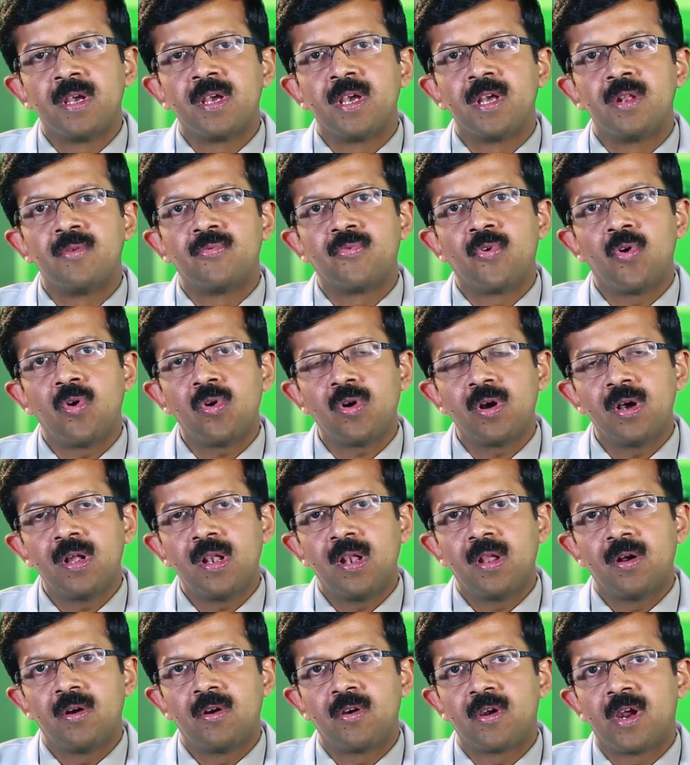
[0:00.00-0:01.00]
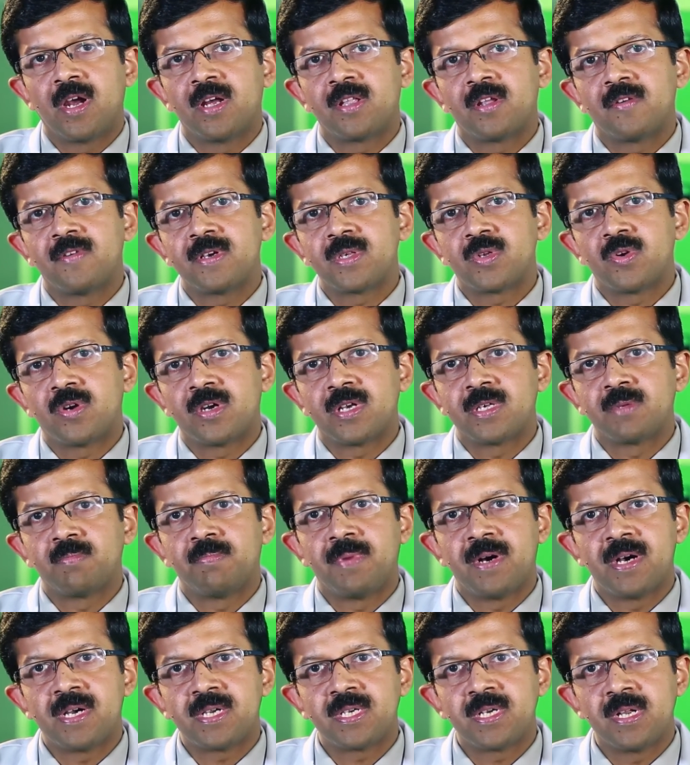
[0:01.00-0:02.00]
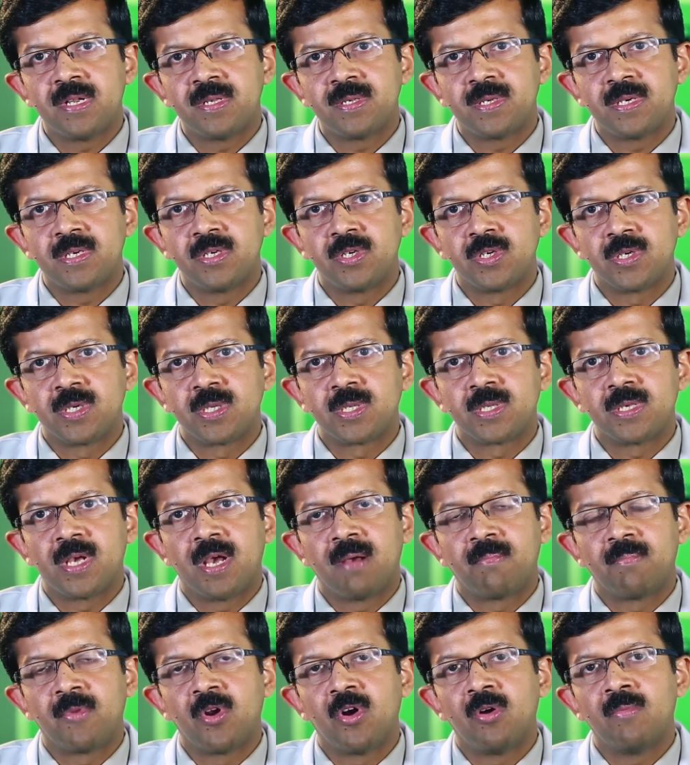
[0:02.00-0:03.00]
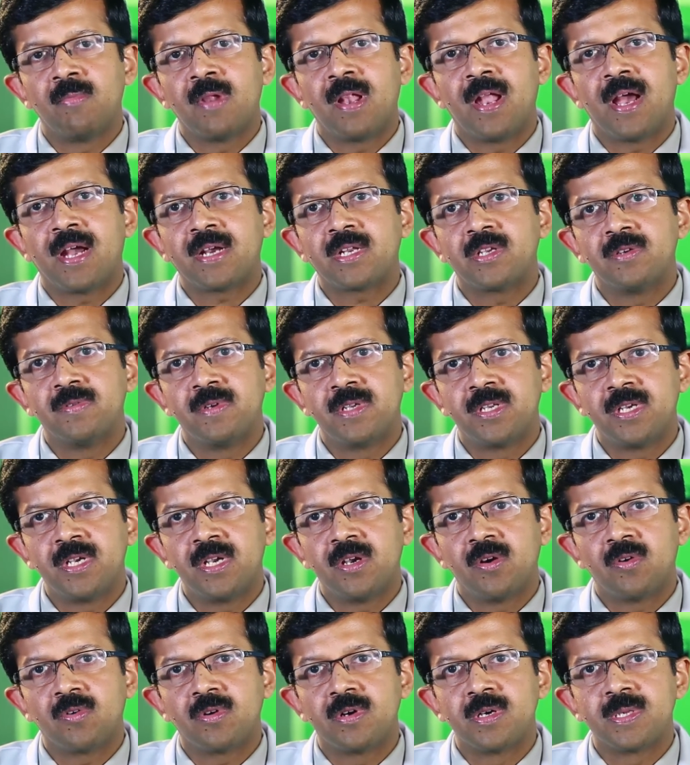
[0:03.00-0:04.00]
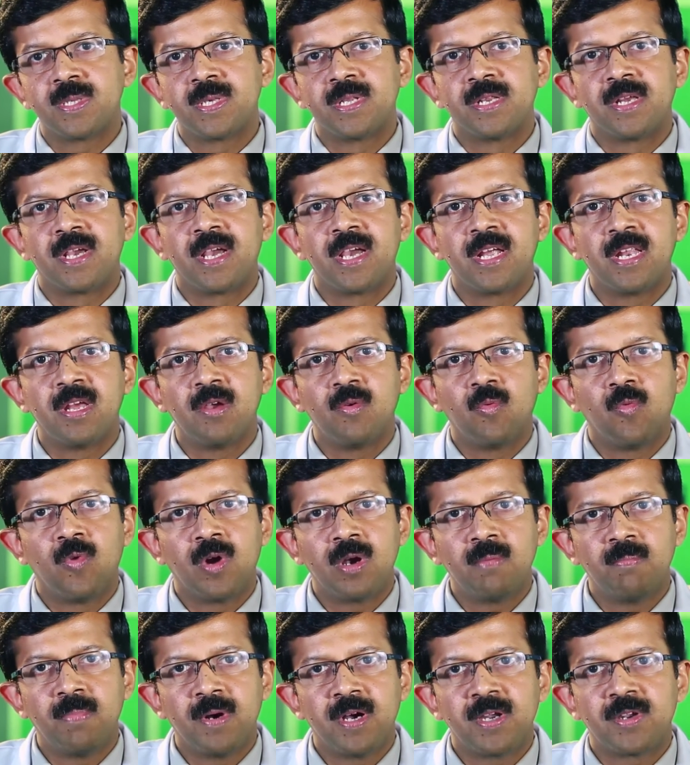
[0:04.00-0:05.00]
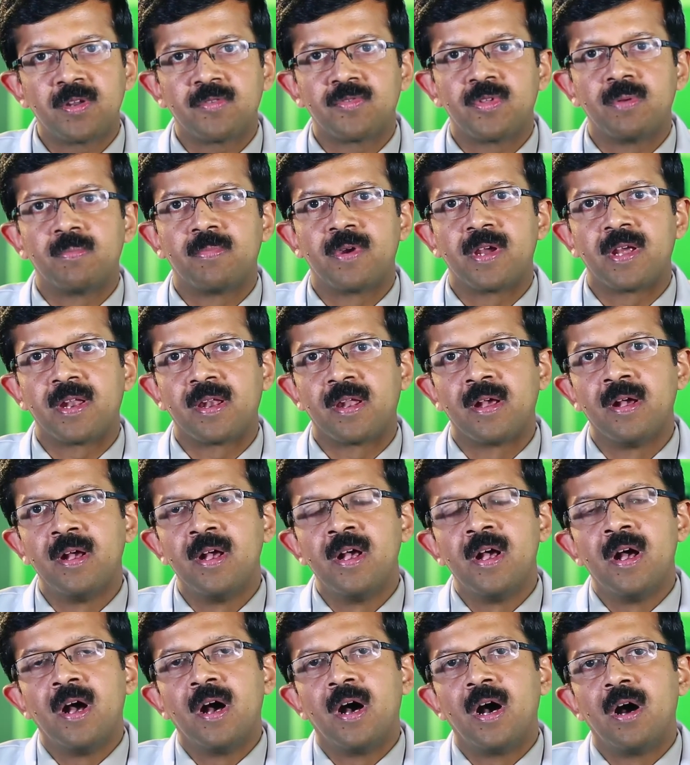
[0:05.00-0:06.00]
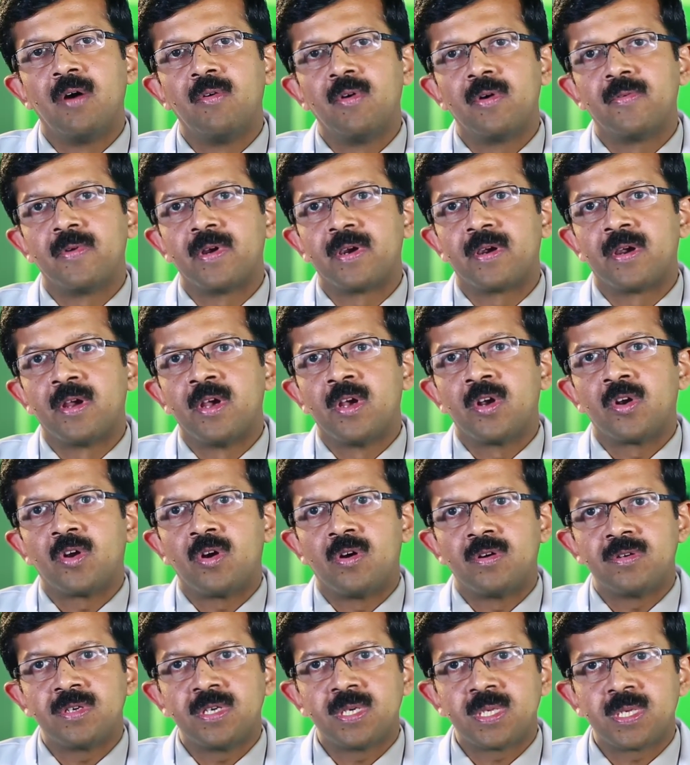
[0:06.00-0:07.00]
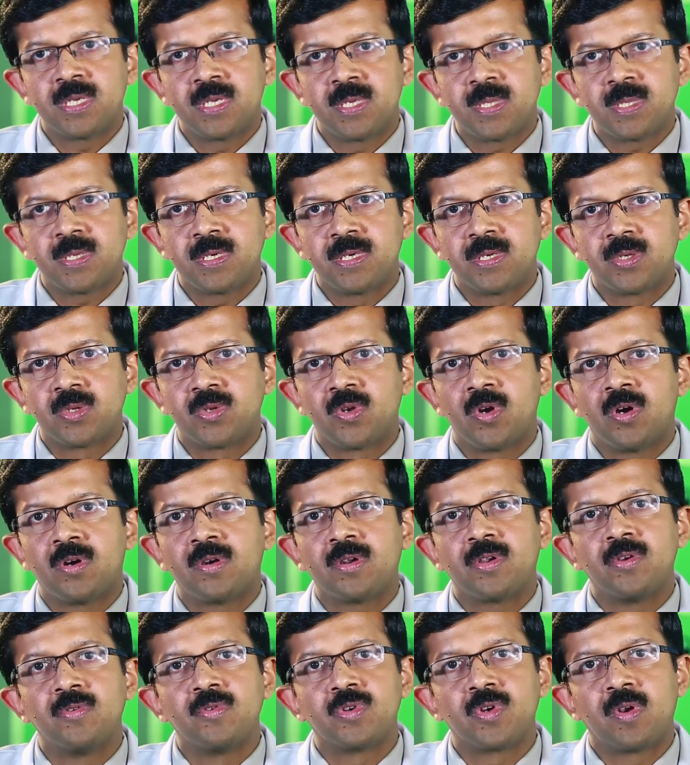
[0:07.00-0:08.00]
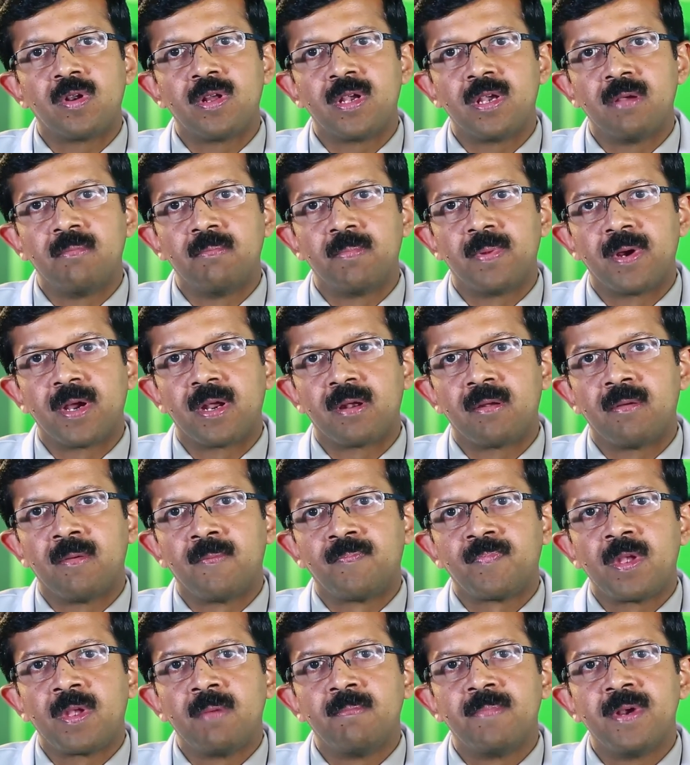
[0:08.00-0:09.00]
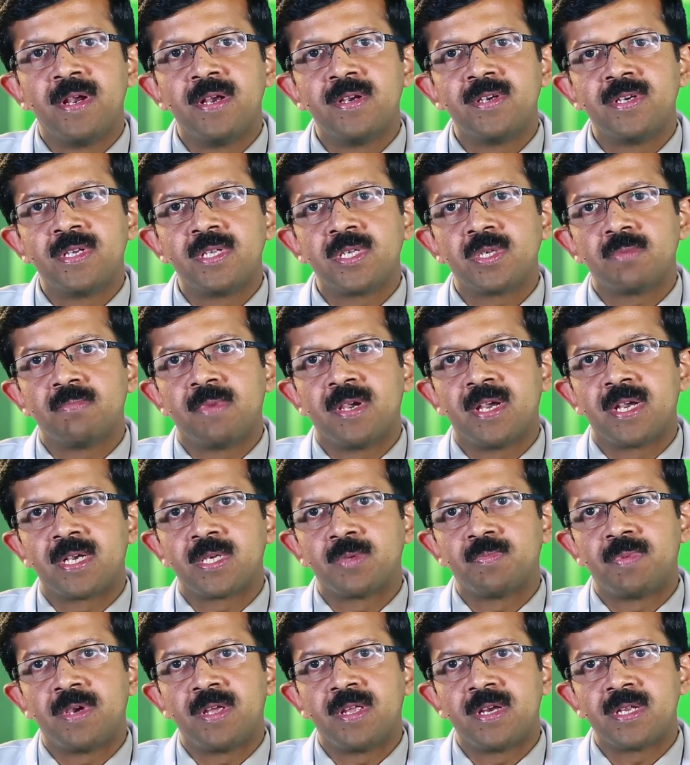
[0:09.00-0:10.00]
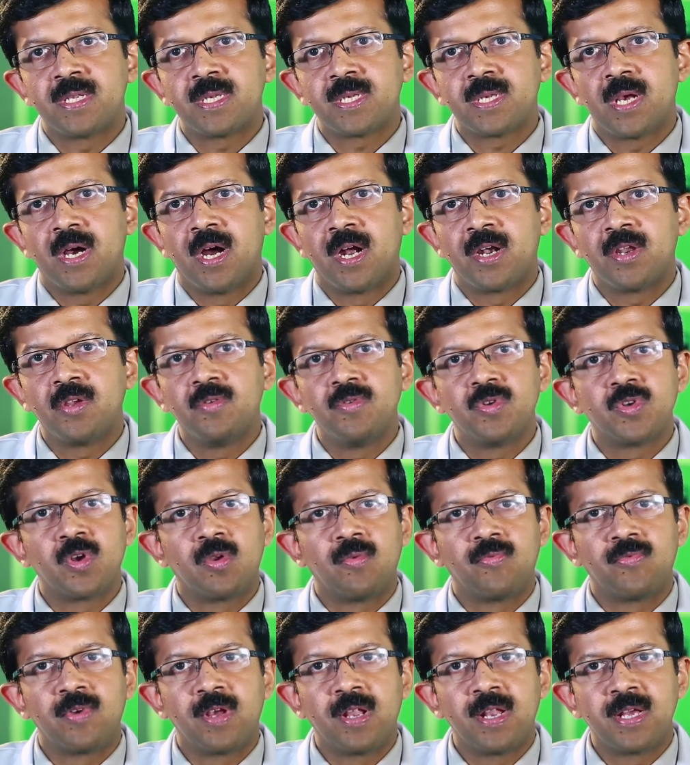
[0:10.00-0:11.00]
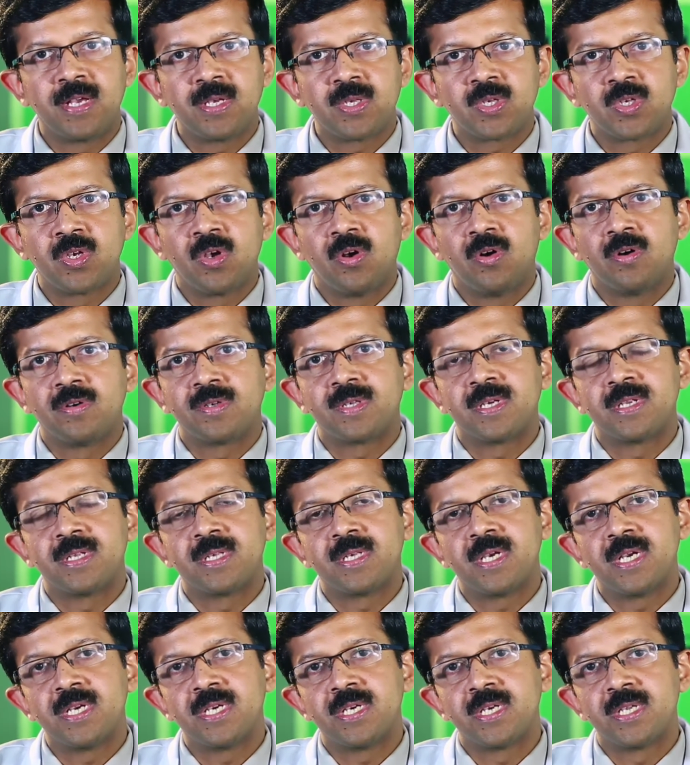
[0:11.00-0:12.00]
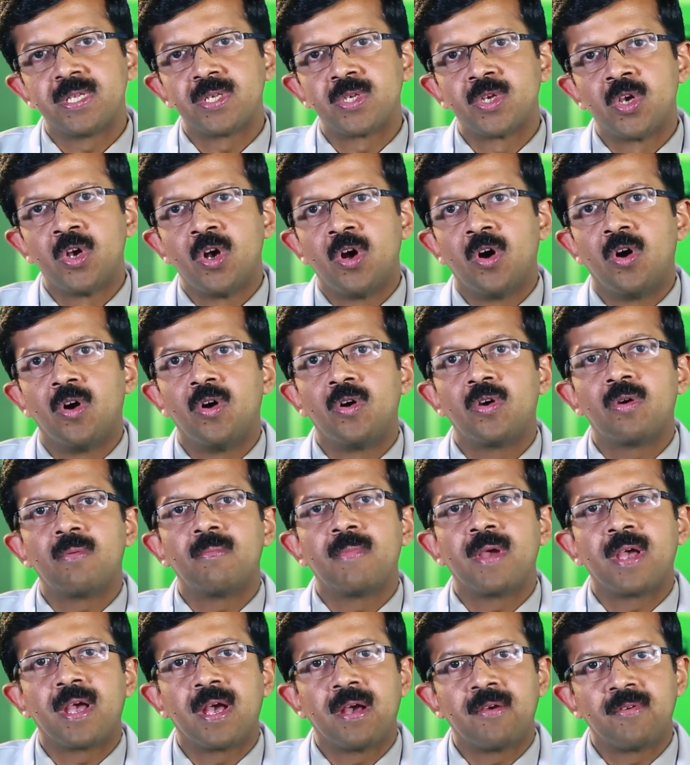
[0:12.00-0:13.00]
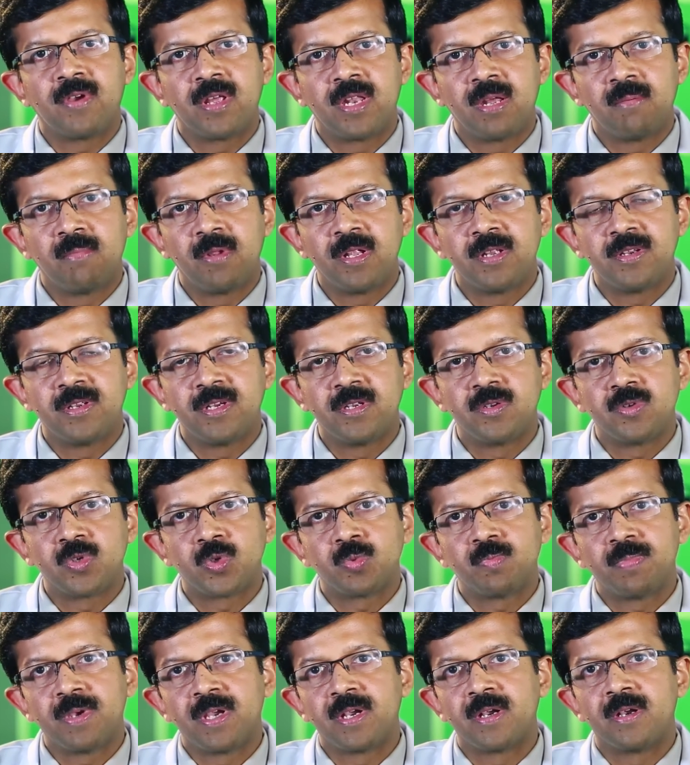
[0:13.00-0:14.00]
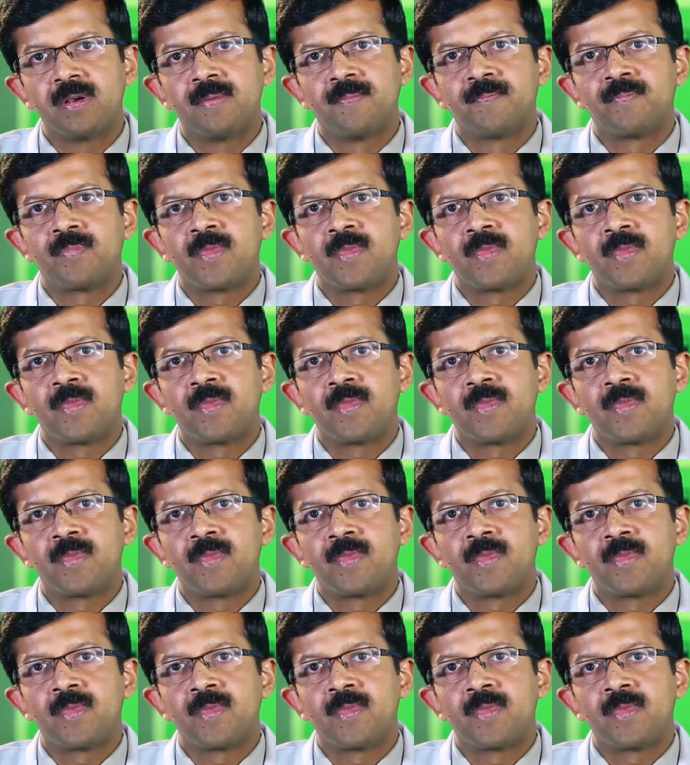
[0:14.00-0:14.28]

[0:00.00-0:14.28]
In focal or otherwise known as partial seizures, abnormal activity occurs in any one part of the brain. However, consciousness is not usually impaired. Patients may experience unusual feelings or sensations, or may have inability to speak.